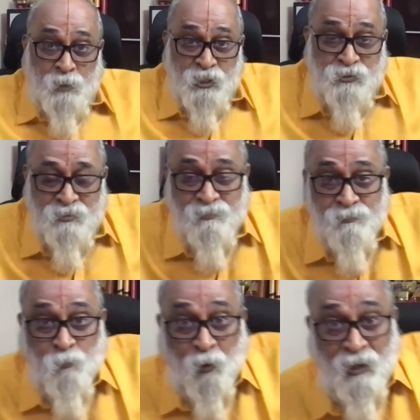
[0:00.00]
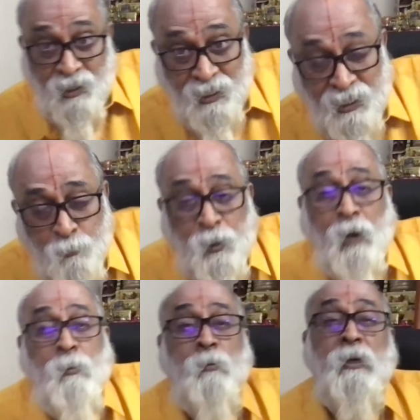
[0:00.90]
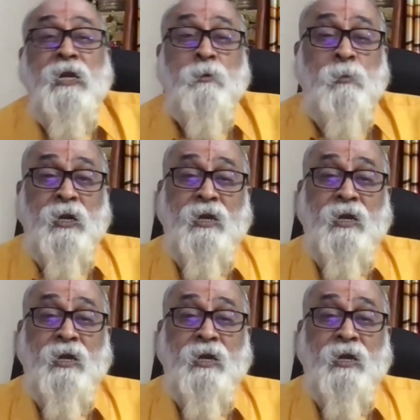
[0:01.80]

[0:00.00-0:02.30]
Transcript: damage. Only probably it